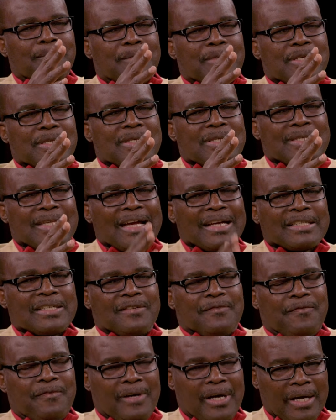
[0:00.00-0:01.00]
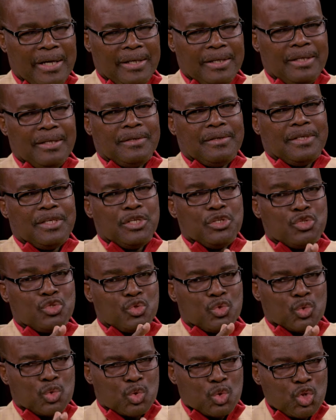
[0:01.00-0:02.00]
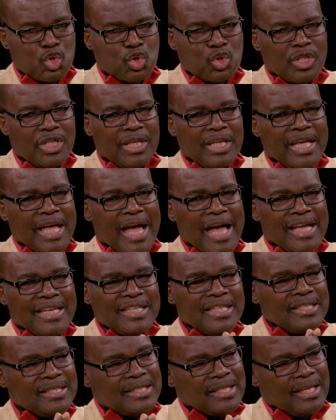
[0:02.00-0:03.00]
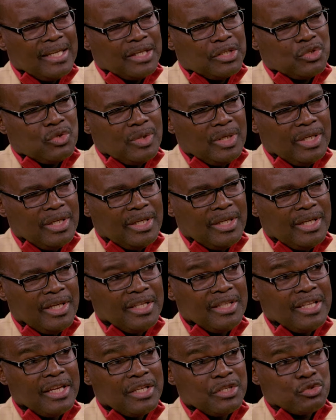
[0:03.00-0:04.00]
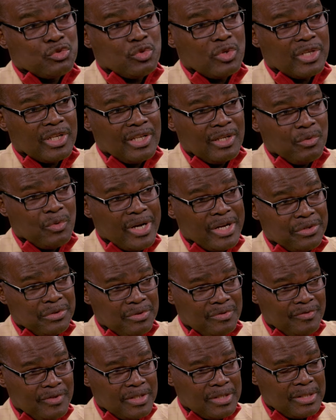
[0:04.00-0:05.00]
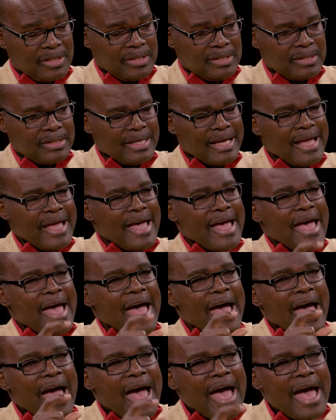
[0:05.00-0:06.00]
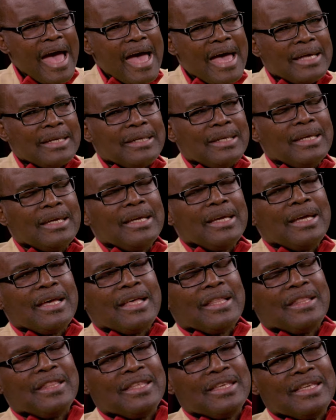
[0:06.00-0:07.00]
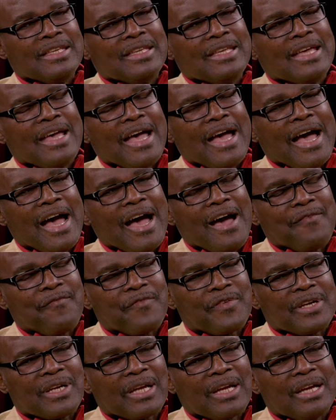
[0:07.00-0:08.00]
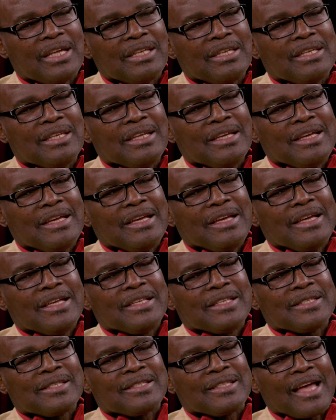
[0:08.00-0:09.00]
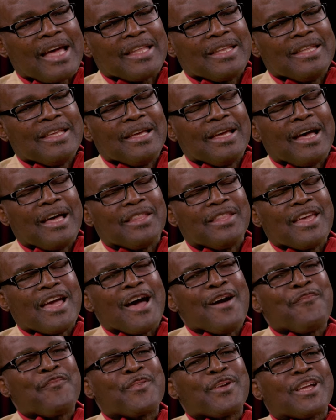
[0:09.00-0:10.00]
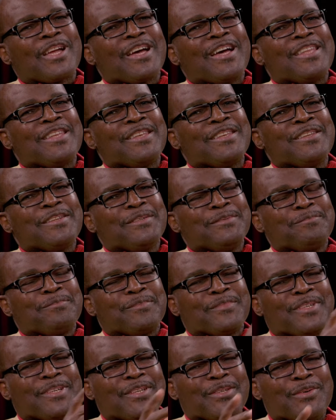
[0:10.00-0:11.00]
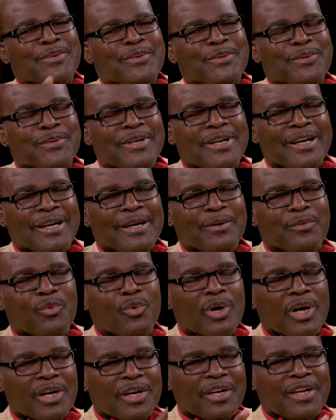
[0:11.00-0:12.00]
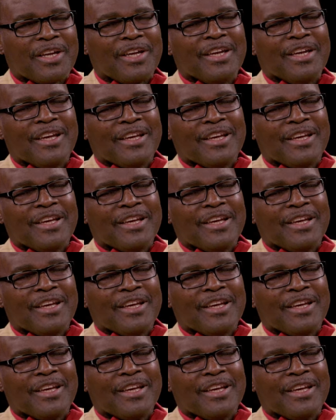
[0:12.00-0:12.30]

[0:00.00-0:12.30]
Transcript: sanctified institutionally and intellectually in the historically white universities and the African study, uh, the African, you know, uh, work